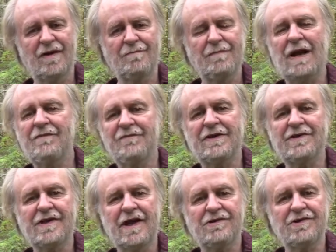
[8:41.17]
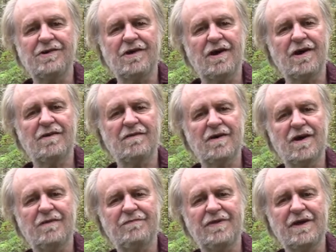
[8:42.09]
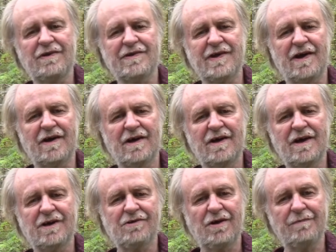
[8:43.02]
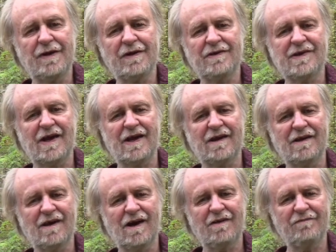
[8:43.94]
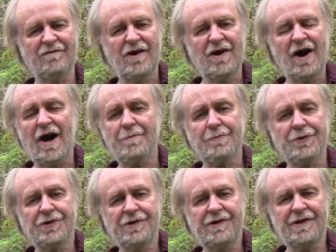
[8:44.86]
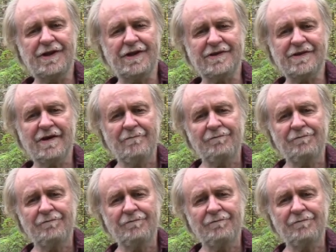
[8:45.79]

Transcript: manifestation of these attributes and of opportunities.